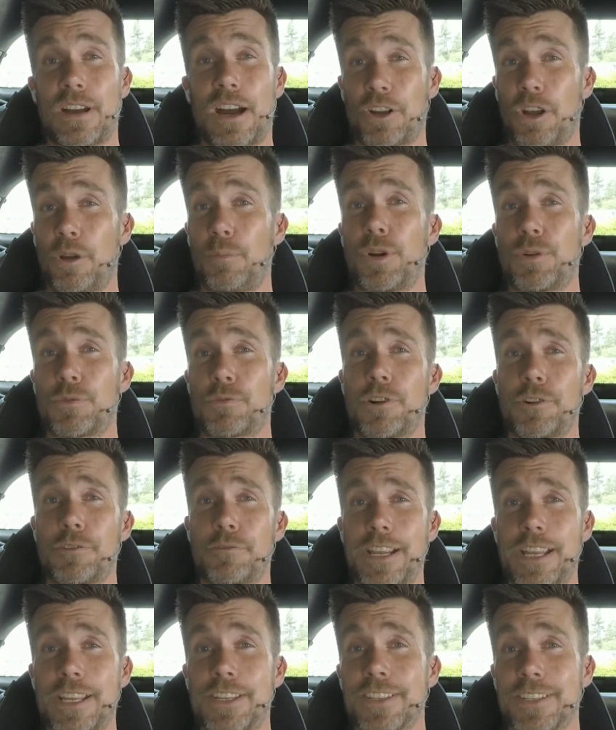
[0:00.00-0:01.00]
I don't build
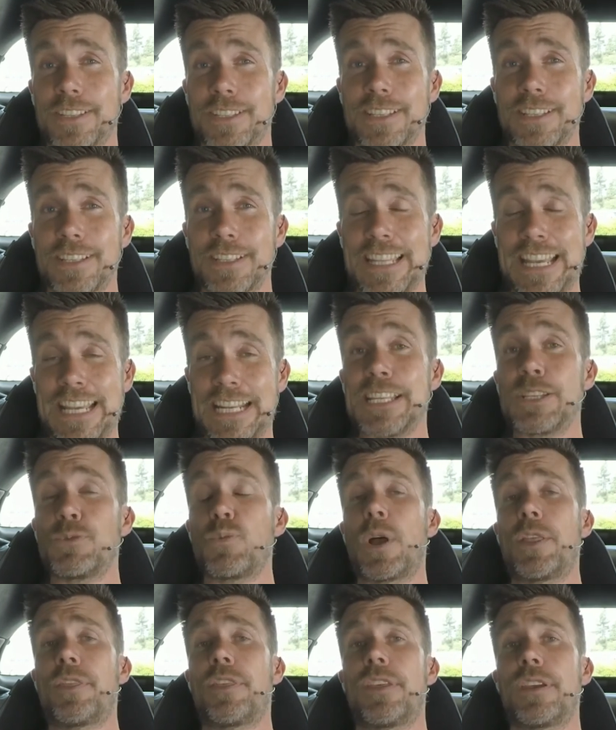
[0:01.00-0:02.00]
rotary engines. That is
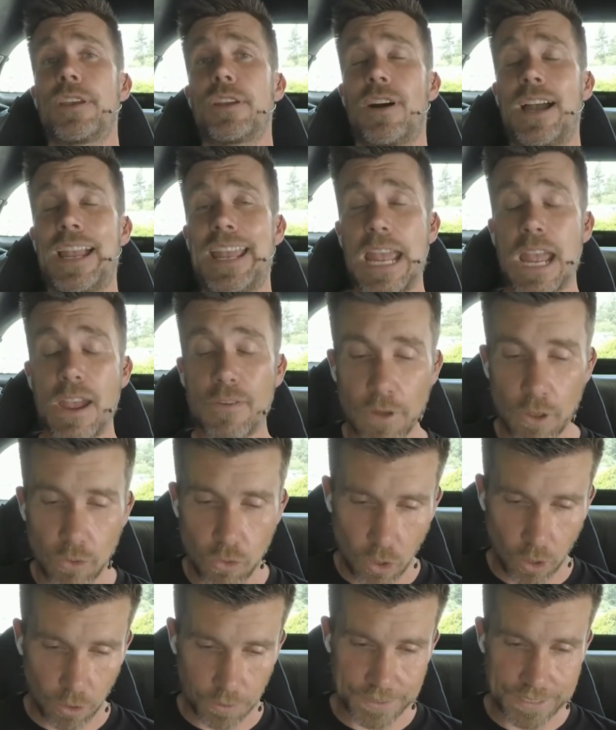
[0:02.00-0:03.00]
one thing I have
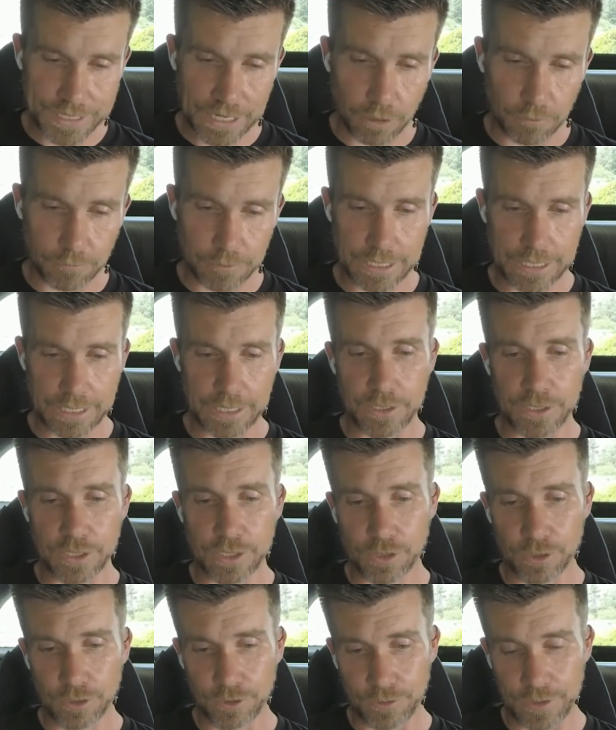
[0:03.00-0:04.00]
not delved
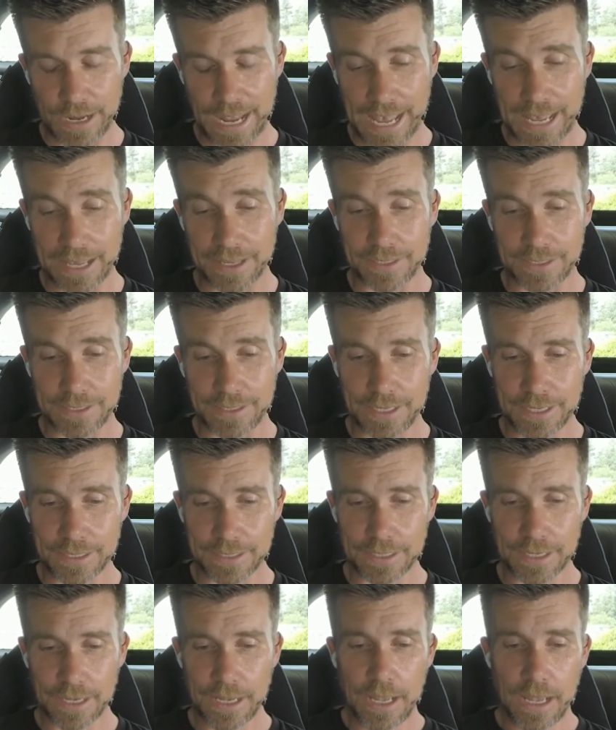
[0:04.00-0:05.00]
into as
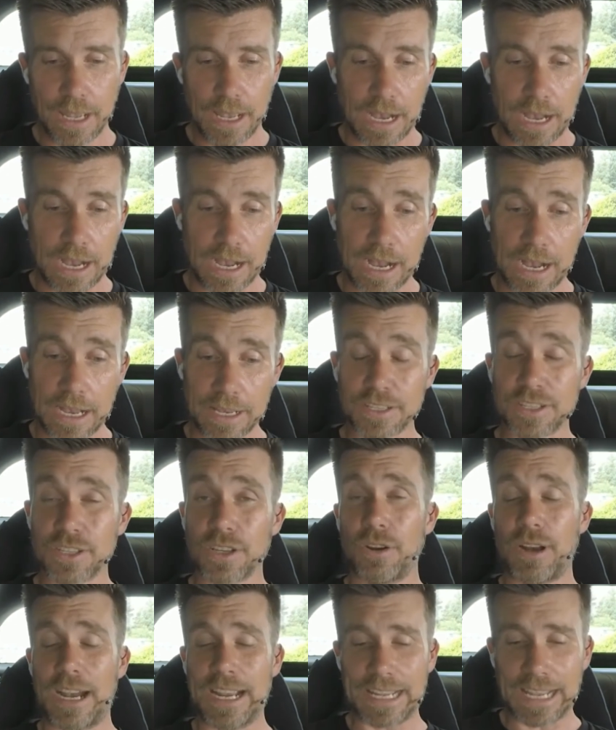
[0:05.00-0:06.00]
yet, uh,
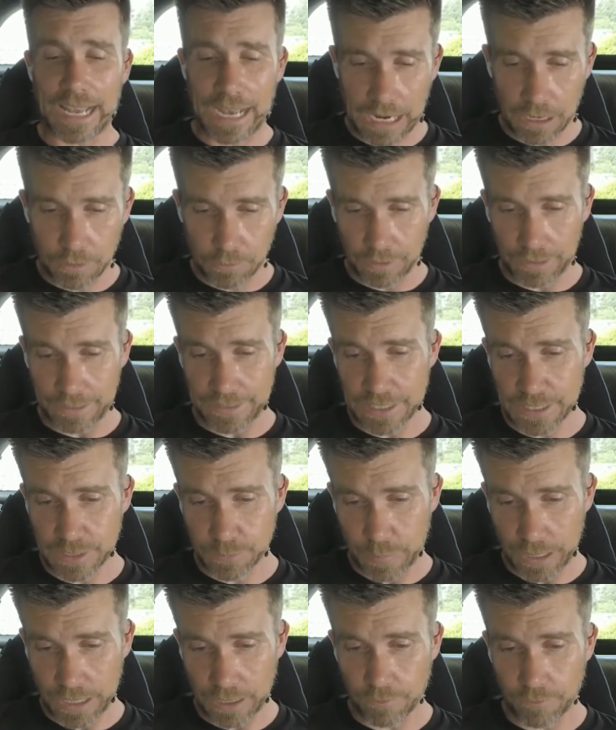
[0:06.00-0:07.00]
so I can't really
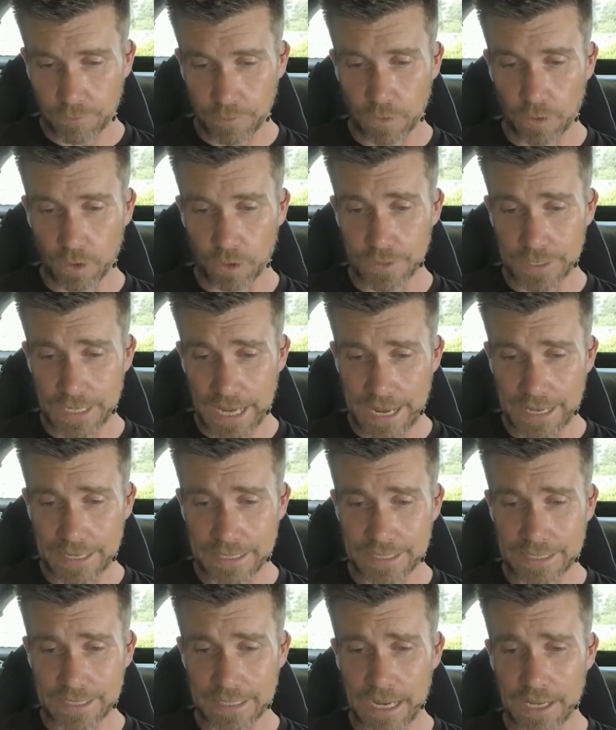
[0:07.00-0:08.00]
speak for those
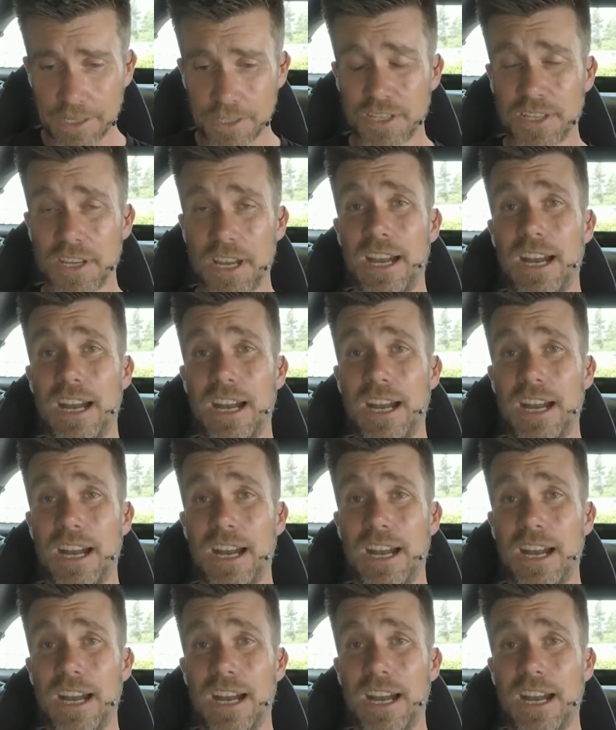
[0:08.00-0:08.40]
as such.